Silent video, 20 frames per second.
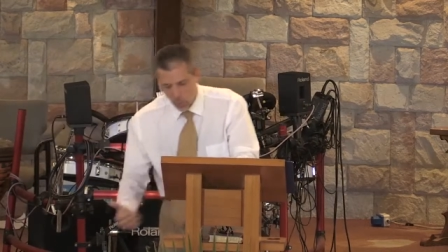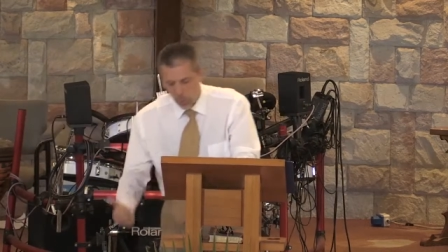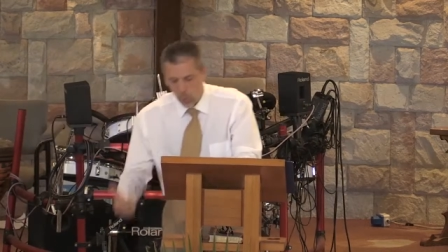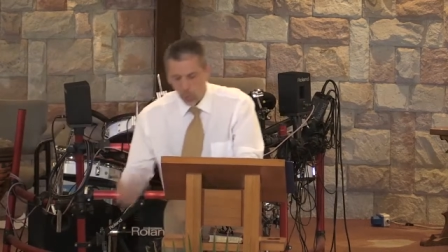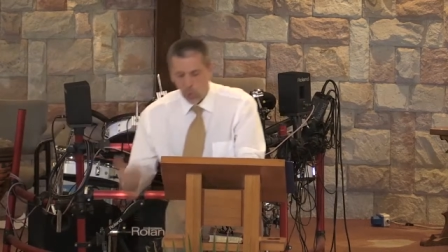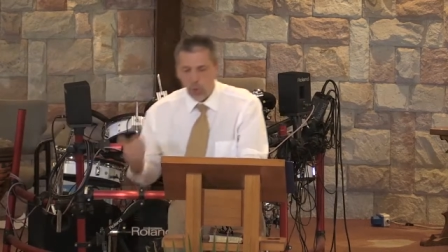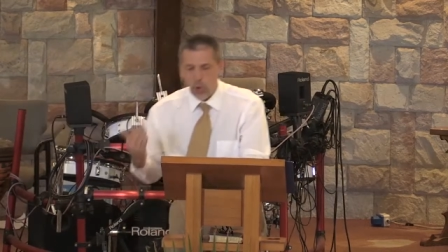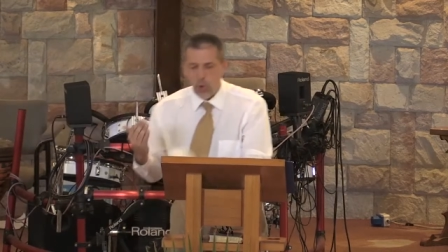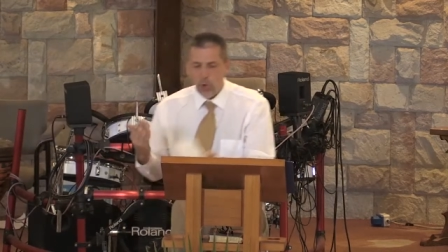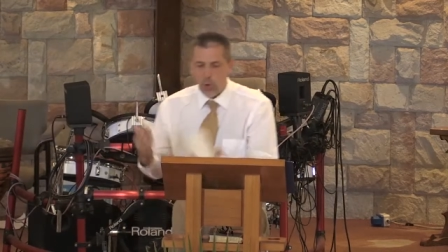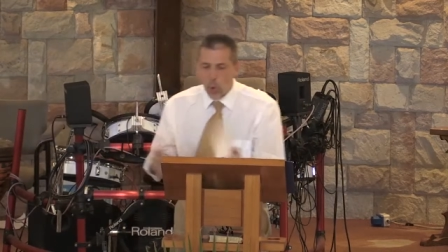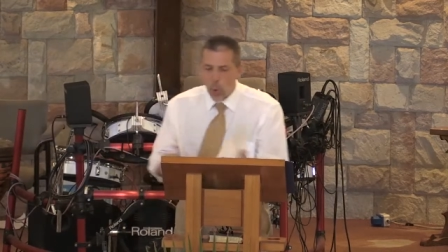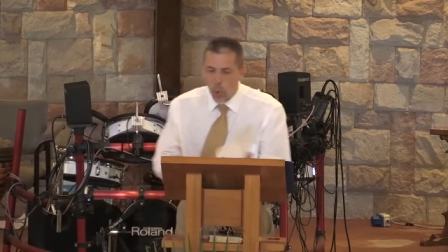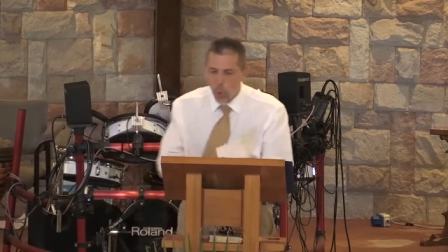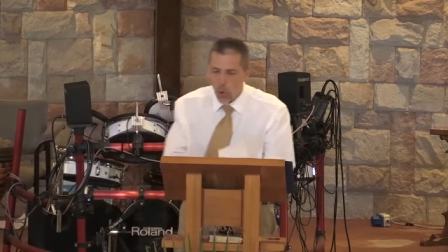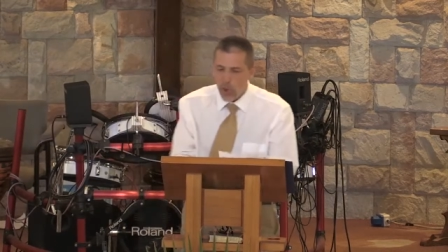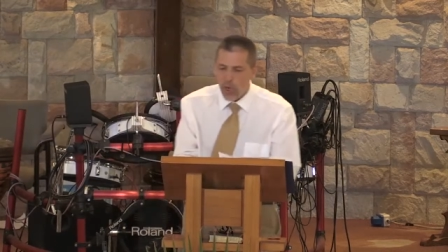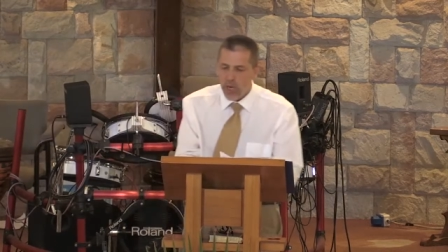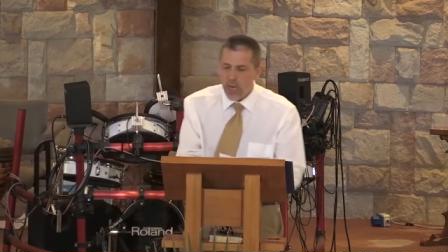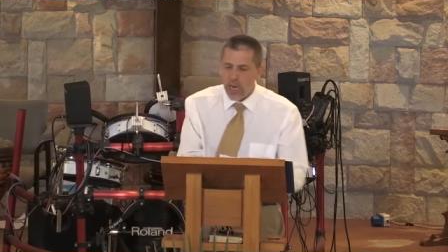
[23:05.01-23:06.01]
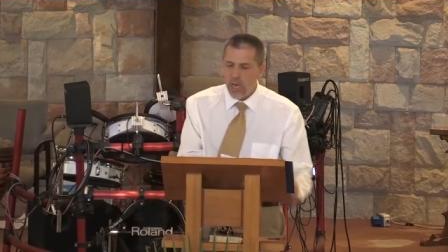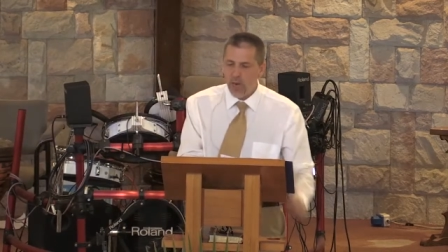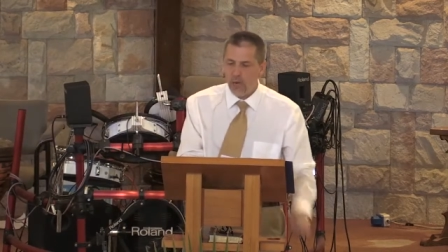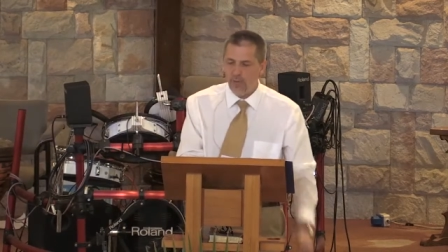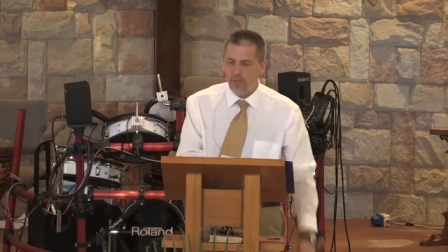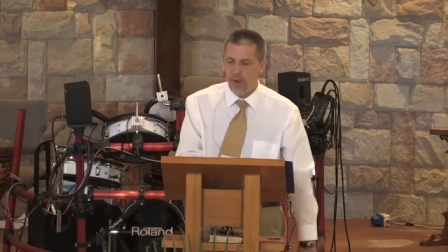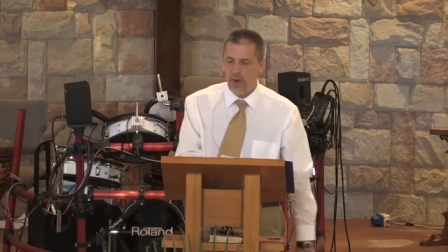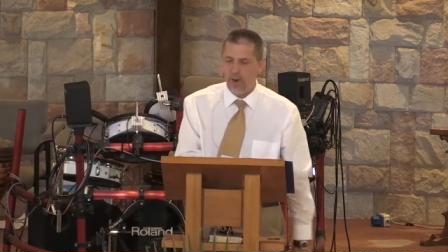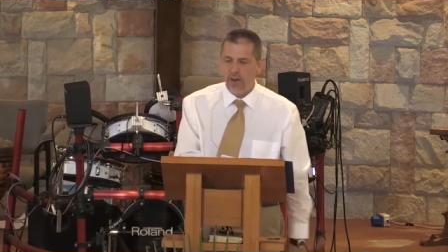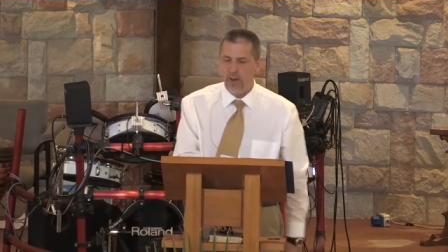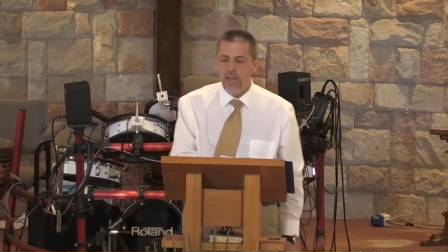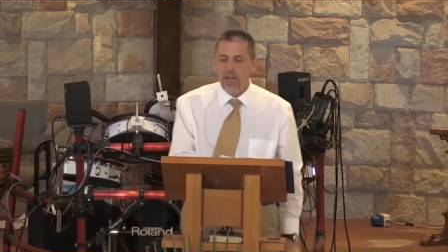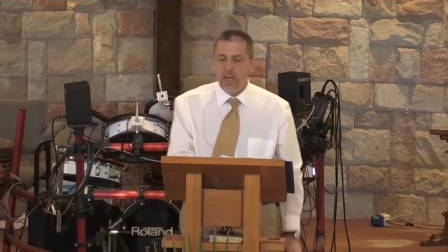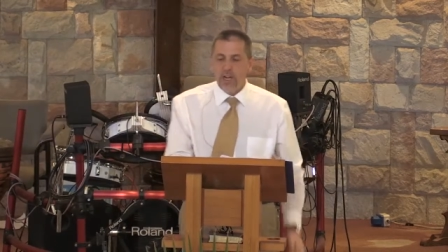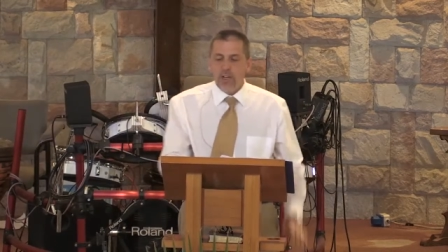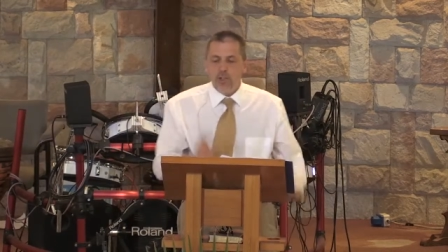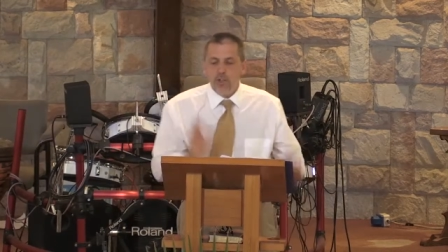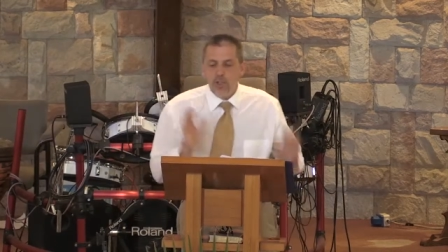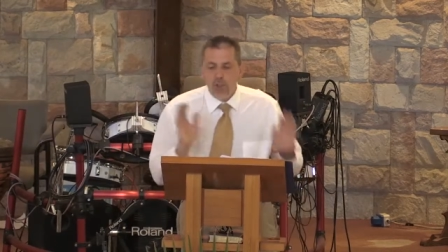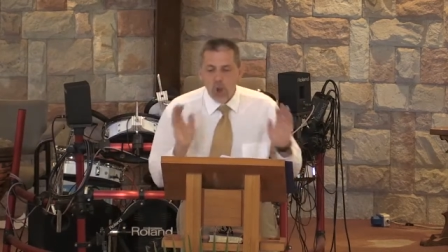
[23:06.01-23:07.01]
the world or Nineveh.
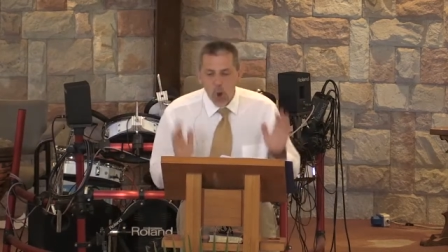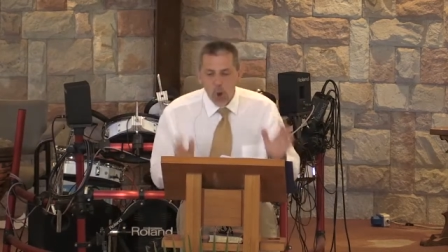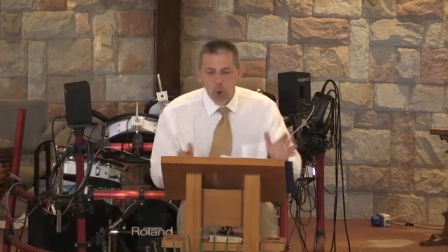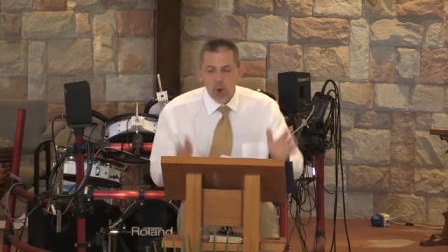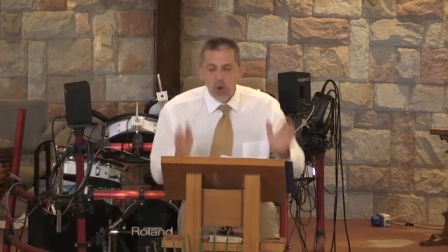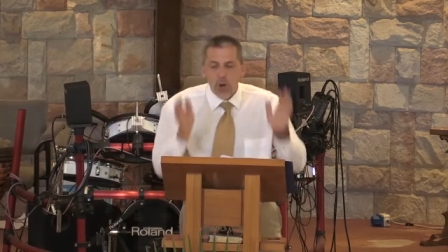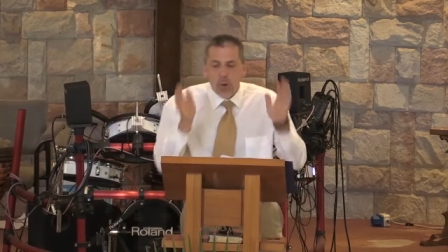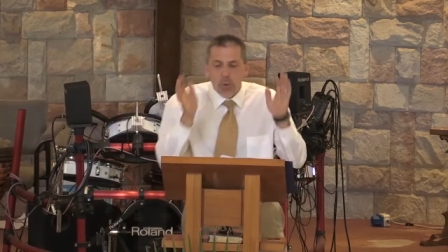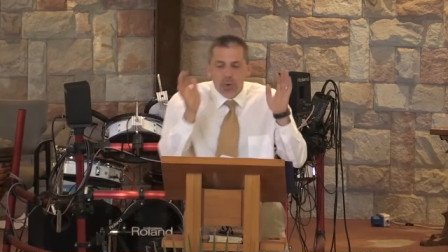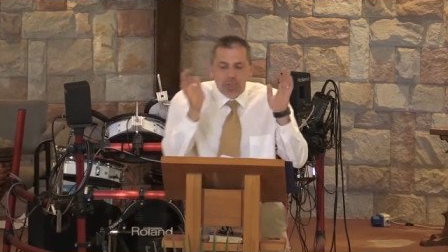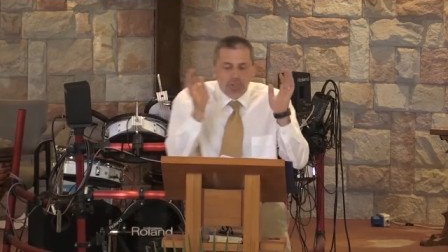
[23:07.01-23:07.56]
Jonah